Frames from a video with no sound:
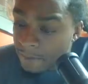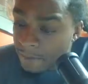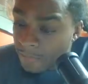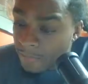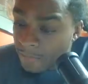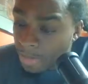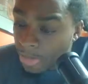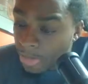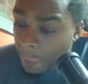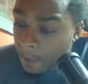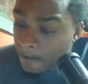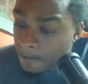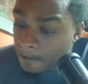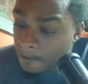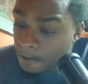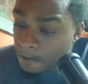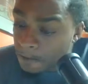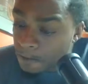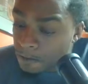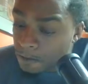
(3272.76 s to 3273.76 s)
one
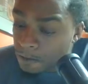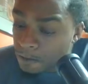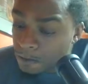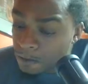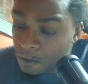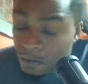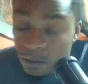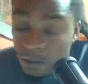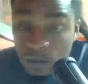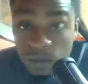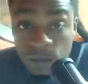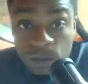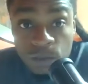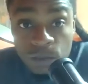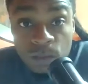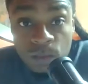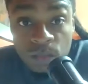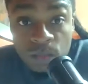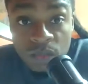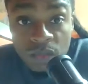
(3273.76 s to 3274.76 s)
team is
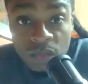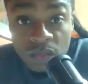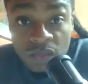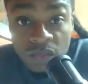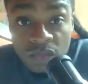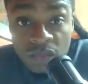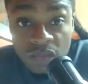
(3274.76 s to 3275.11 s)
more